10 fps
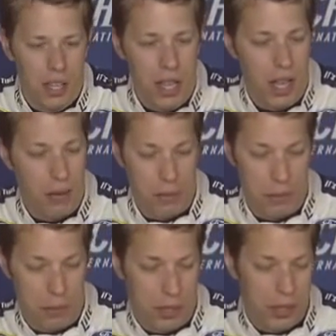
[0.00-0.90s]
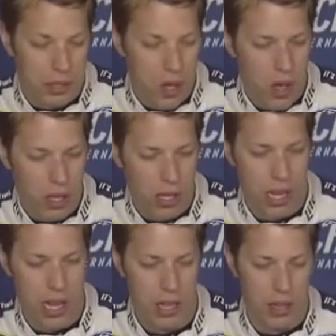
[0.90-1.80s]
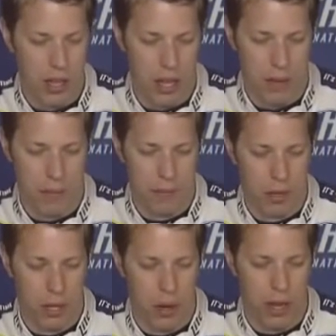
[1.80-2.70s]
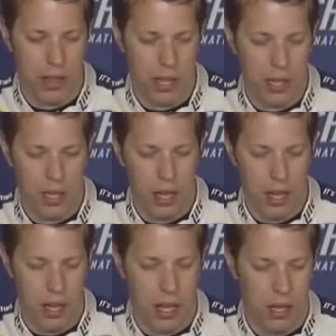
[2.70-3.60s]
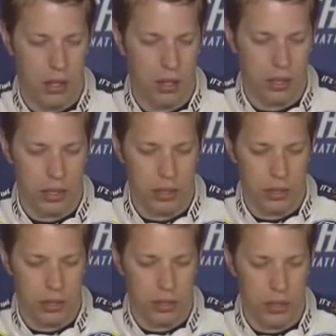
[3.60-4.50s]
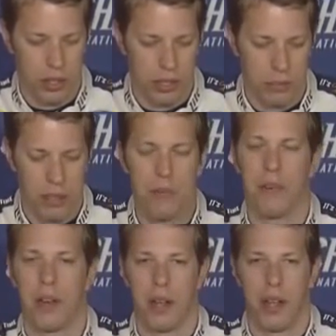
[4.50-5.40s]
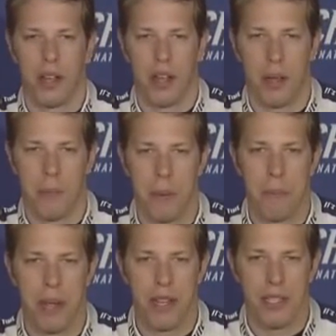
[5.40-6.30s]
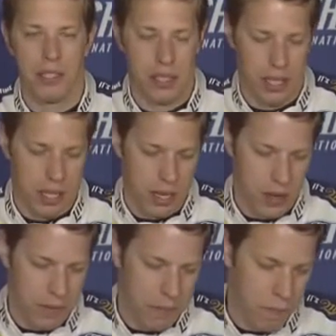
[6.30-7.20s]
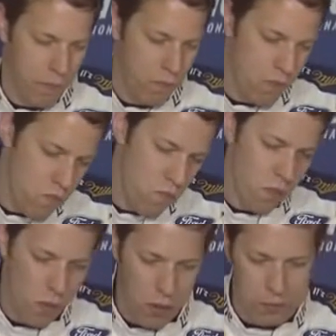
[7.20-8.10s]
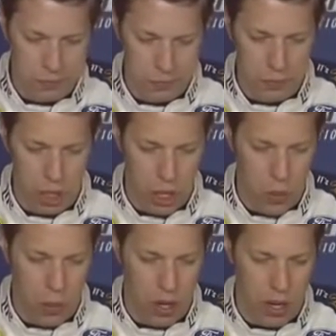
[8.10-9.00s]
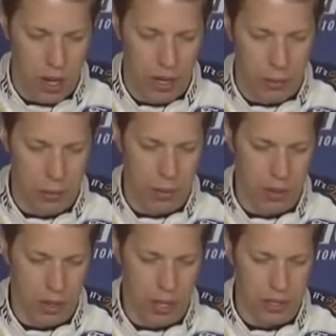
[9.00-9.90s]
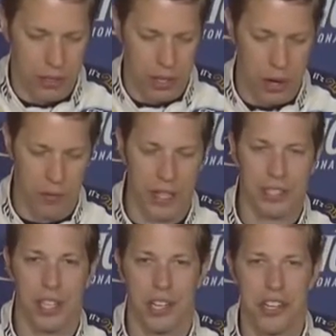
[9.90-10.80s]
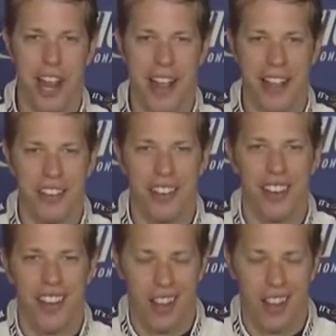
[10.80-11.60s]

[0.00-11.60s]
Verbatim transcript: Yeah, I mean, we talked at length. Um, you know, I think uh, there's certainly some differing uh, opinions, and um, you know, uh, I don't necessarily know if that's going to change.